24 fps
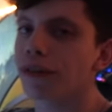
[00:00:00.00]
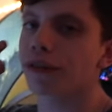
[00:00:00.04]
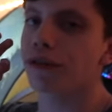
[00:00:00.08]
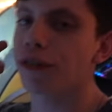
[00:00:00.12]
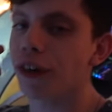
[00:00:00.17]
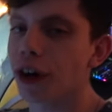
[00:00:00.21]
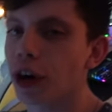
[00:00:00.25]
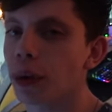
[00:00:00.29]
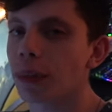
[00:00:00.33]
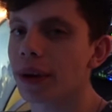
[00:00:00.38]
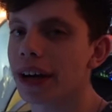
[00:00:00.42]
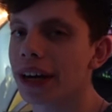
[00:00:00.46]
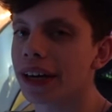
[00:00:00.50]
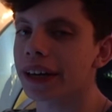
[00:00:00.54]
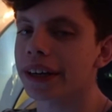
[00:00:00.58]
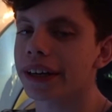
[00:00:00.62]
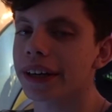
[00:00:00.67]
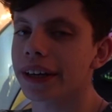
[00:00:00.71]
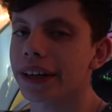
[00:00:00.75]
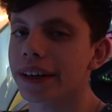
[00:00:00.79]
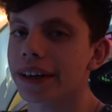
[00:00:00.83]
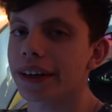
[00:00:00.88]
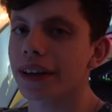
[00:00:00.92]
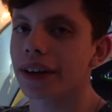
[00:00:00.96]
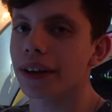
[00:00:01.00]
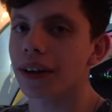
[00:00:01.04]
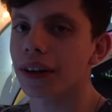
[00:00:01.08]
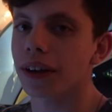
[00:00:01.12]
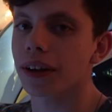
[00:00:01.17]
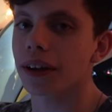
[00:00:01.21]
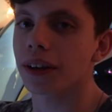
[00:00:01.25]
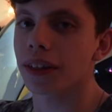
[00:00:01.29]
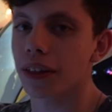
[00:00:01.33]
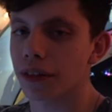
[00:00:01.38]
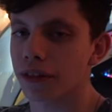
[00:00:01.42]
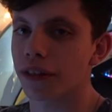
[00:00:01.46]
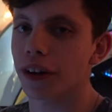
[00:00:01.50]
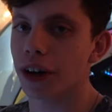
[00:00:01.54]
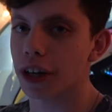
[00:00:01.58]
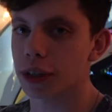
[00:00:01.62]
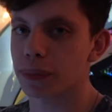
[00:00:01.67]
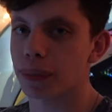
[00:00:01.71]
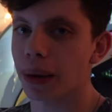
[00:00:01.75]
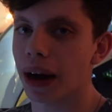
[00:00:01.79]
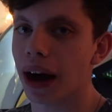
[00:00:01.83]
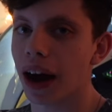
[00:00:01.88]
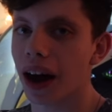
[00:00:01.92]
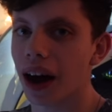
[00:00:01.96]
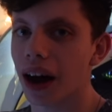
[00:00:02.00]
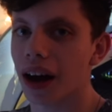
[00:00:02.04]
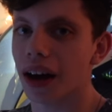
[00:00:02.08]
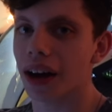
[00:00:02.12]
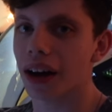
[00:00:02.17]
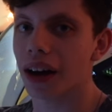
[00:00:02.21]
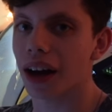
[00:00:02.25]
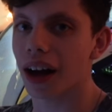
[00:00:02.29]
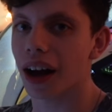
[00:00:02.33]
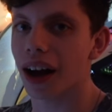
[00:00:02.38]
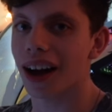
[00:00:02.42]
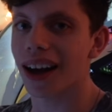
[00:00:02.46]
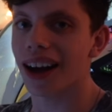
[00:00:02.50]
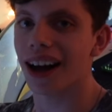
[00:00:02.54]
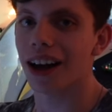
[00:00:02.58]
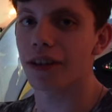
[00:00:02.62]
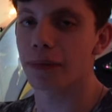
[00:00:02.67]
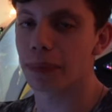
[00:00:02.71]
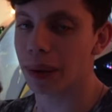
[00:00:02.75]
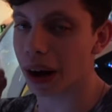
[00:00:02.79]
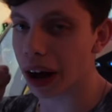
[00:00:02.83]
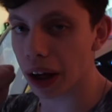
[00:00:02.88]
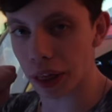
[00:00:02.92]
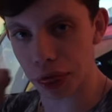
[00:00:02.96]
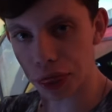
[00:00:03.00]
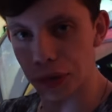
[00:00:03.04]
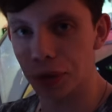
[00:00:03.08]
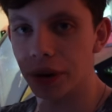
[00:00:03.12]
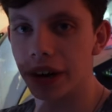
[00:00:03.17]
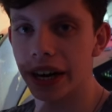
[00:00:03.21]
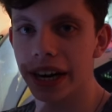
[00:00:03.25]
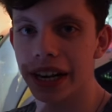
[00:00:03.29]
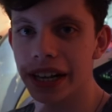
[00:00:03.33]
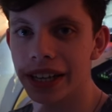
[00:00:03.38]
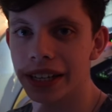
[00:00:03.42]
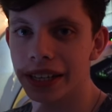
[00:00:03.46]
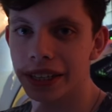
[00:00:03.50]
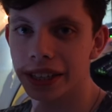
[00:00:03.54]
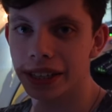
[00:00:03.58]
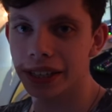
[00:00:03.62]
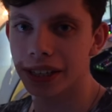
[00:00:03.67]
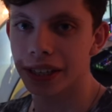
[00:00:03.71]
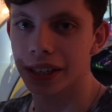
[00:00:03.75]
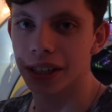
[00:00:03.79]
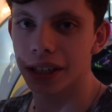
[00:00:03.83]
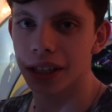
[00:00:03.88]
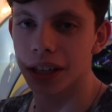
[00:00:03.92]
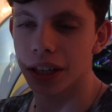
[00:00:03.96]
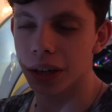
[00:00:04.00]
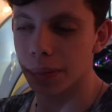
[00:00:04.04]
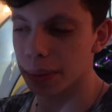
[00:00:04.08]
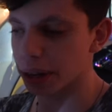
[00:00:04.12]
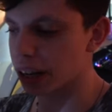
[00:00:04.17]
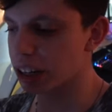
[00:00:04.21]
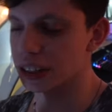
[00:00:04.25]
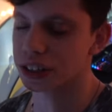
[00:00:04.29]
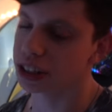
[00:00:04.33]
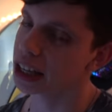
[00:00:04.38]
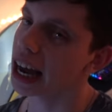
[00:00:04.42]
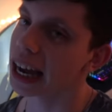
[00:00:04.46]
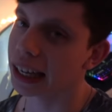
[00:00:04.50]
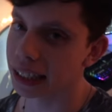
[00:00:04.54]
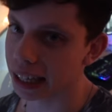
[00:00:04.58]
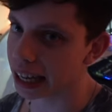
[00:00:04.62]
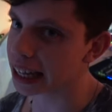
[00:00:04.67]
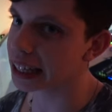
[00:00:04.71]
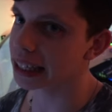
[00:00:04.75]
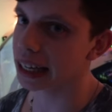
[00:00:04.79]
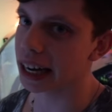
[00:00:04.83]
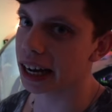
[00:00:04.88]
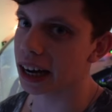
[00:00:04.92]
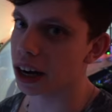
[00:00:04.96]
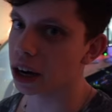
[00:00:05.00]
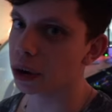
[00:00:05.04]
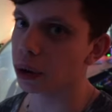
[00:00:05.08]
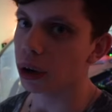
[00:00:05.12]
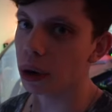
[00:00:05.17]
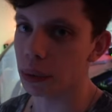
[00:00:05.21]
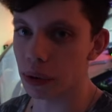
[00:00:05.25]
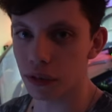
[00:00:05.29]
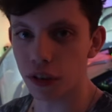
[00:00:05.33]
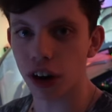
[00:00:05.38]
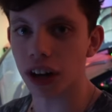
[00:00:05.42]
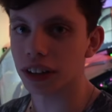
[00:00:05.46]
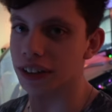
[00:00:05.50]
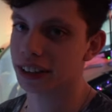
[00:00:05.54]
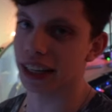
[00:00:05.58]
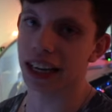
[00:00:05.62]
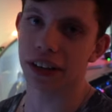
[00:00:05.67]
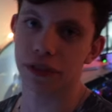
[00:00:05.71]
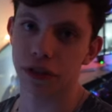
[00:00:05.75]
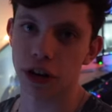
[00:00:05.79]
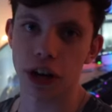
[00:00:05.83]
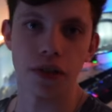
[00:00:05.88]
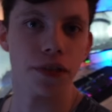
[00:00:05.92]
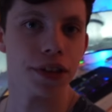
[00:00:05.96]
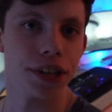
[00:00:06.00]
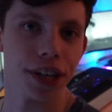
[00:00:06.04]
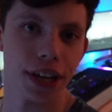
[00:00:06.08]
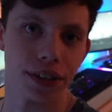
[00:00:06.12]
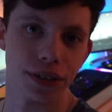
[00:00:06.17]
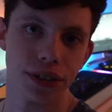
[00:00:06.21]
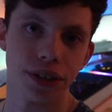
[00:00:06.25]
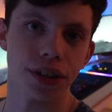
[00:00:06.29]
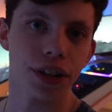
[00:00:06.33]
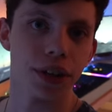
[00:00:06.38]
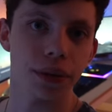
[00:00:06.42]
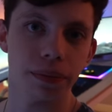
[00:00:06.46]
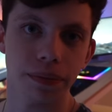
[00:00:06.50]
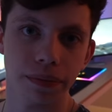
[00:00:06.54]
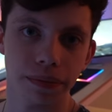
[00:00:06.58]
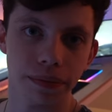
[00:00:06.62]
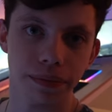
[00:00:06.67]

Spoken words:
filming the first part of part 3 because it's getting late now and we've got a tech flow video to do.